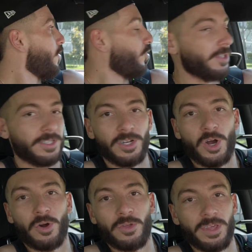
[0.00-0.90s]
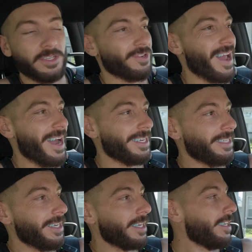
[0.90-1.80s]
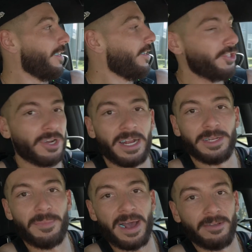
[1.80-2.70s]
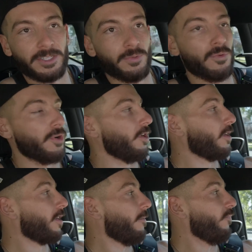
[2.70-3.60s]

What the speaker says: just know things are hectic, trying to balance work